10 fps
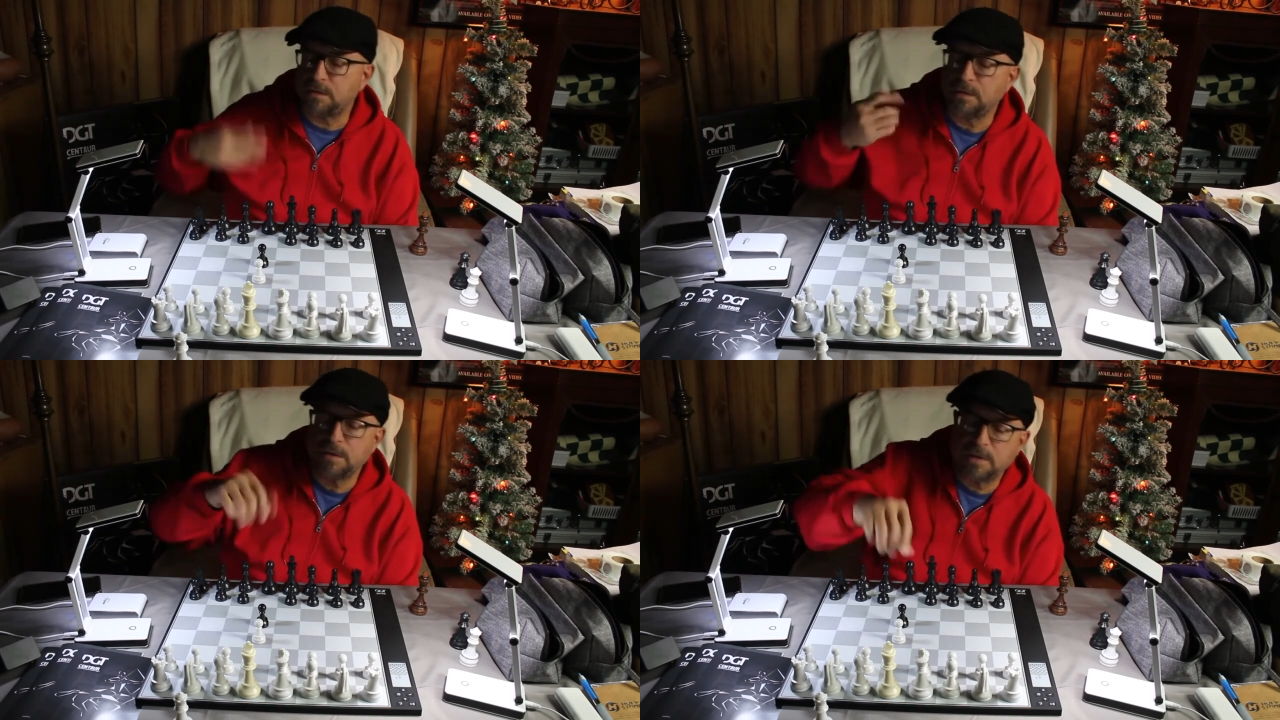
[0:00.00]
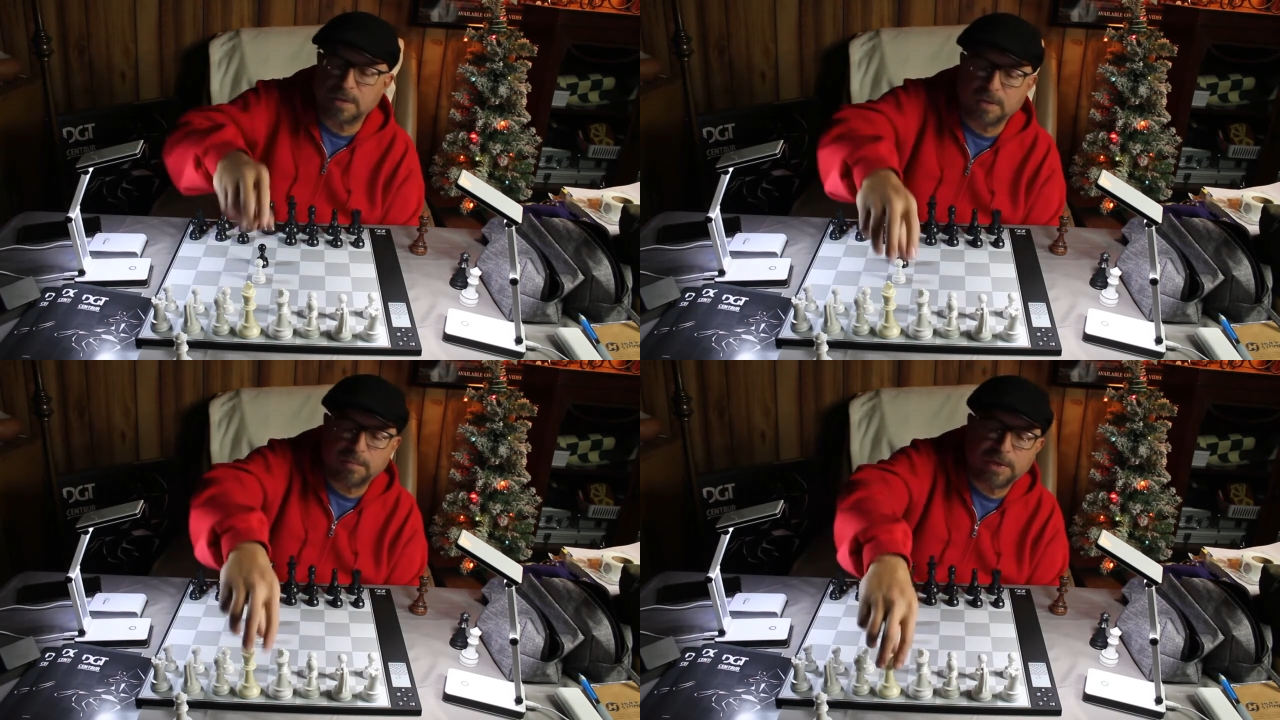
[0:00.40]
you can take
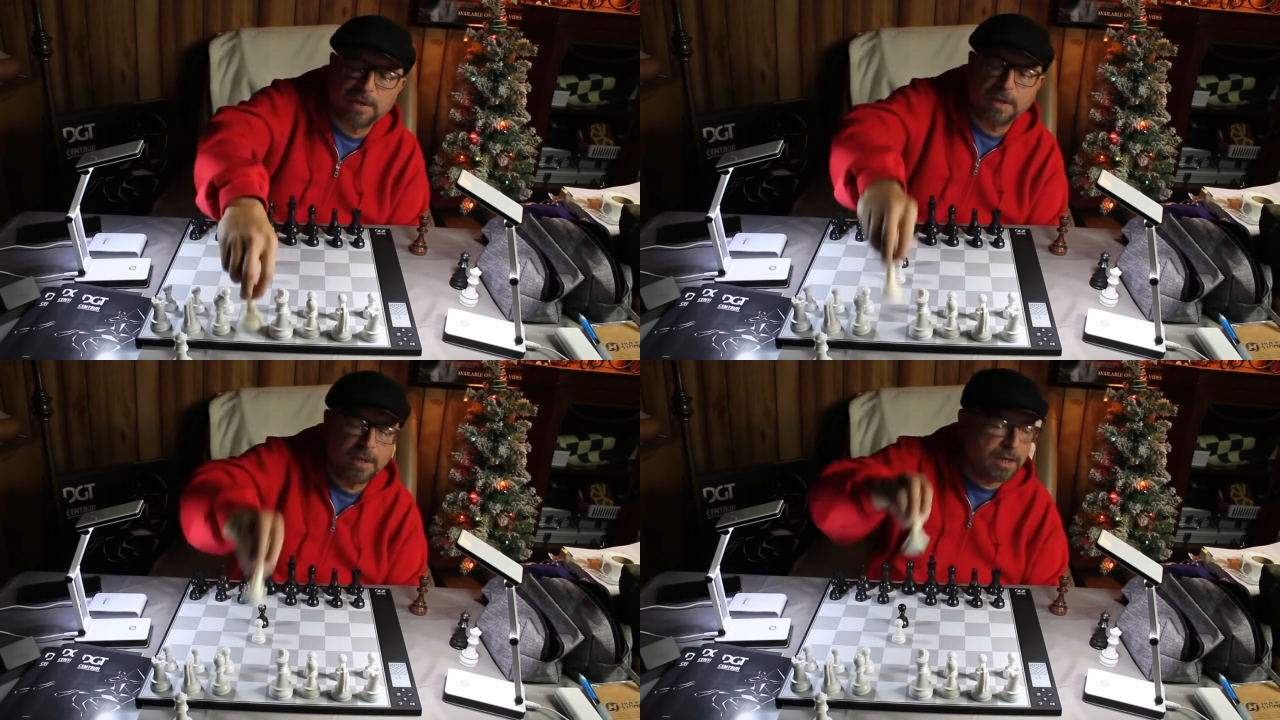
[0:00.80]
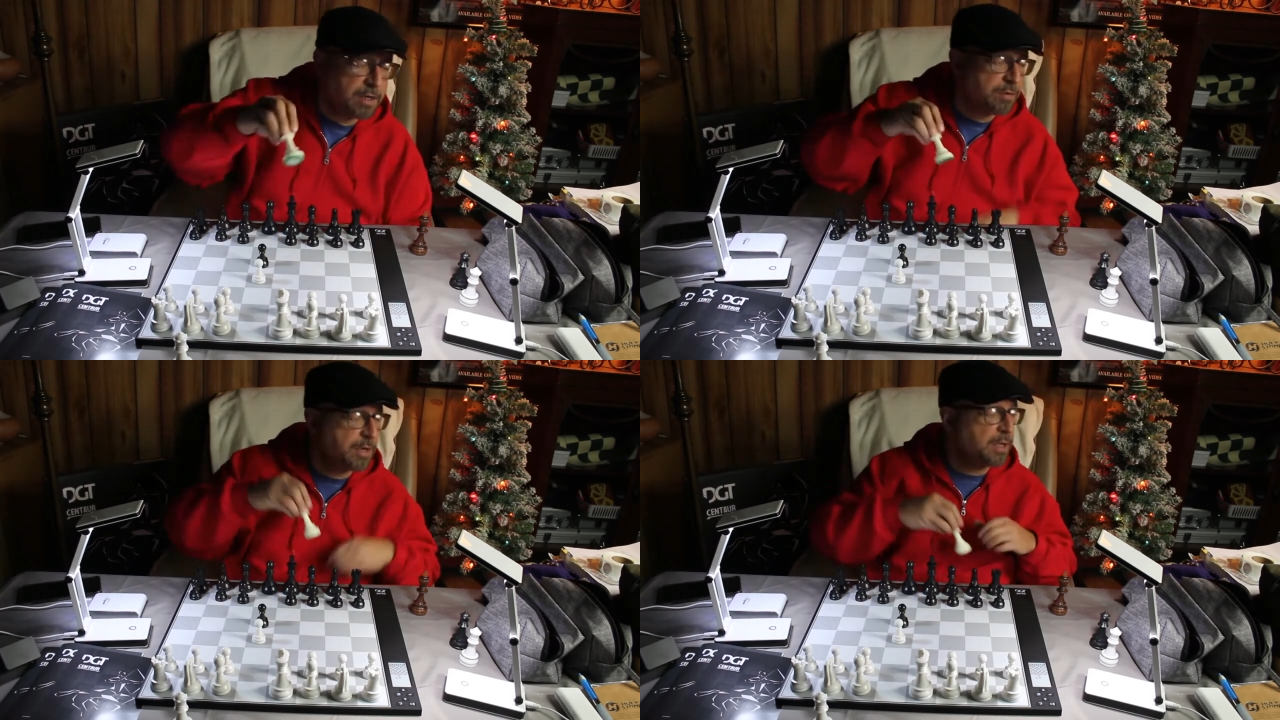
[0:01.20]
that back
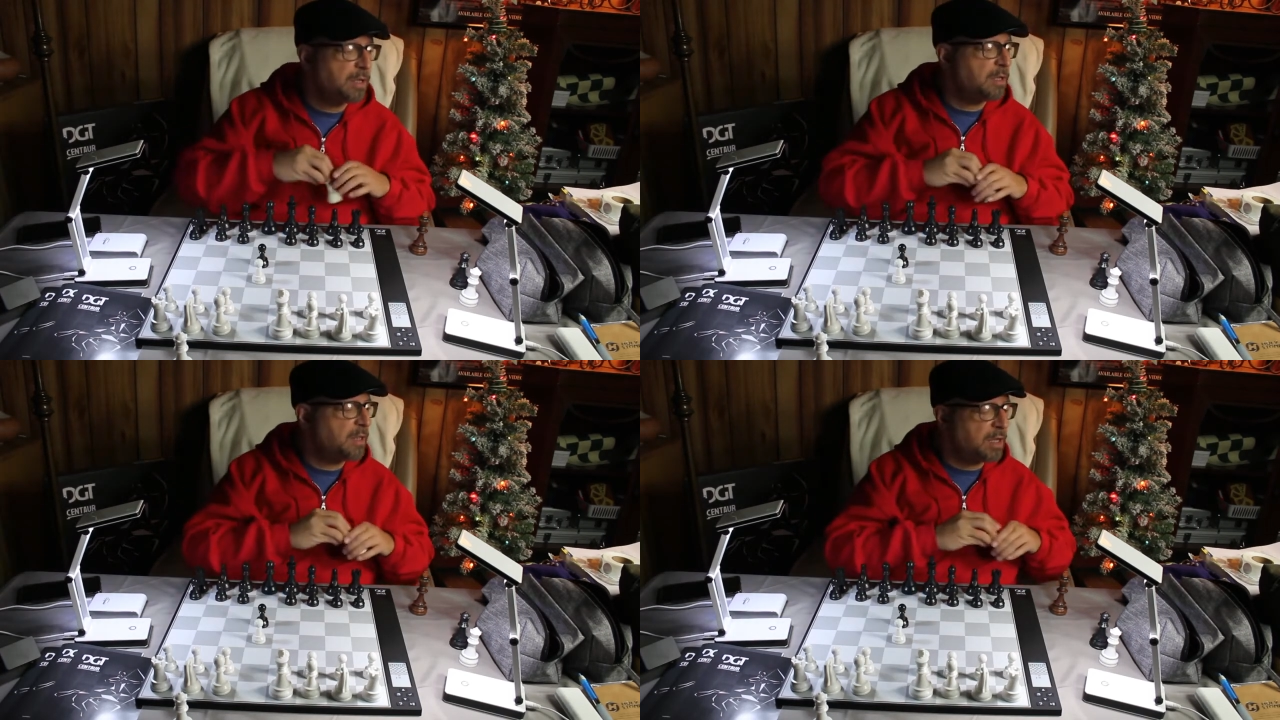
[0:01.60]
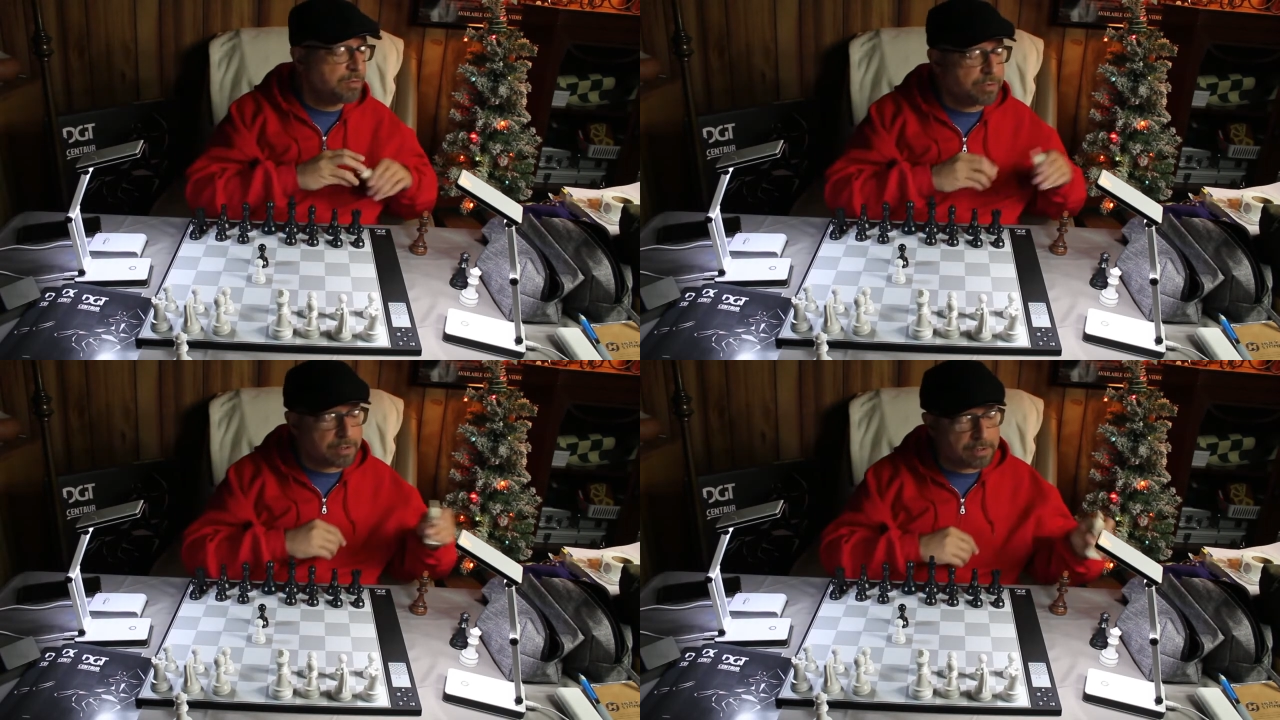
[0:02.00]
anyway that
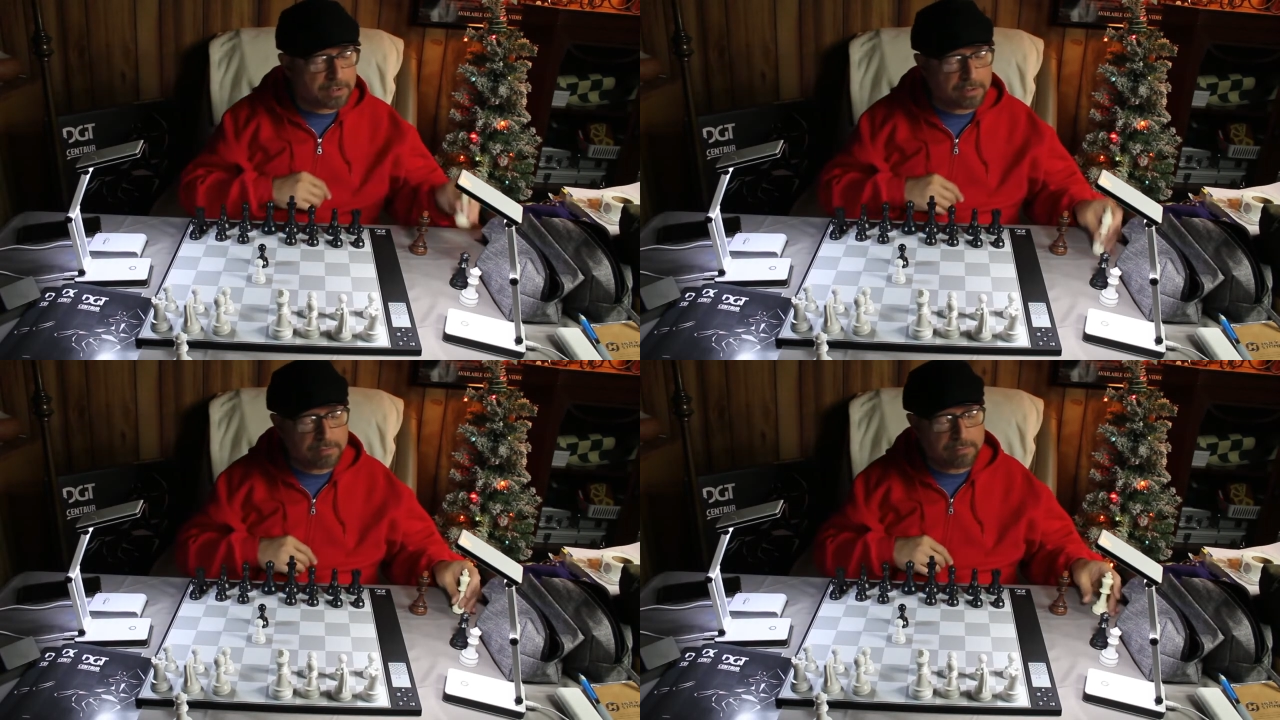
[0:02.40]
works